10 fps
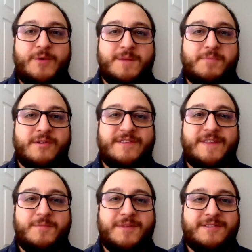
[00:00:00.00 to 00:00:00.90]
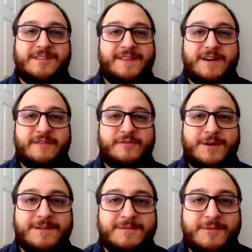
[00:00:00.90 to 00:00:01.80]
in person, they'd be sitting there
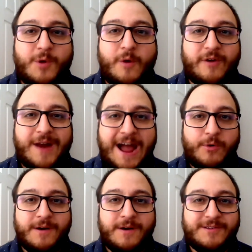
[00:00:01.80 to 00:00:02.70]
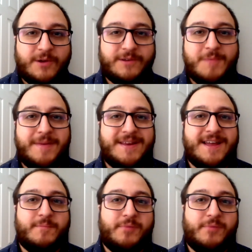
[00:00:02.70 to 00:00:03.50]
for over an hour, maybe take right. a